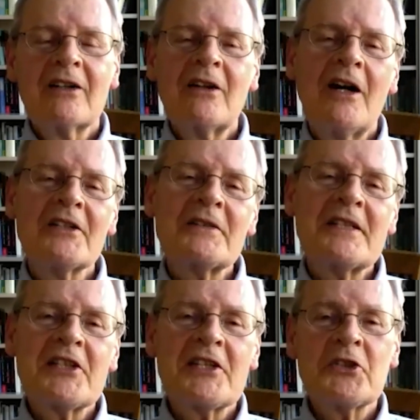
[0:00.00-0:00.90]
causal
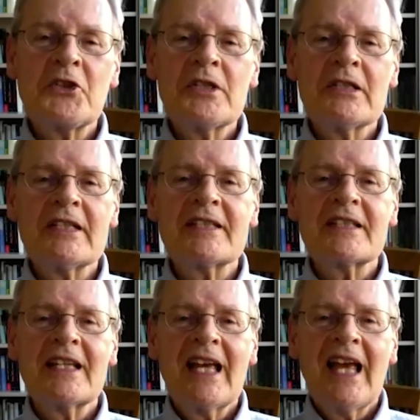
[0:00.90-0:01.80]
decision theorists,
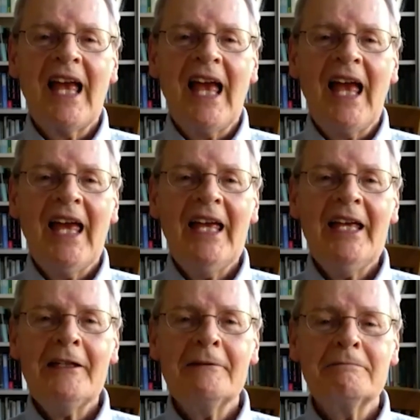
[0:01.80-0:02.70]

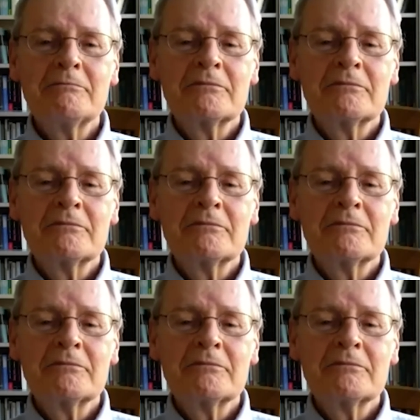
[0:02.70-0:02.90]
and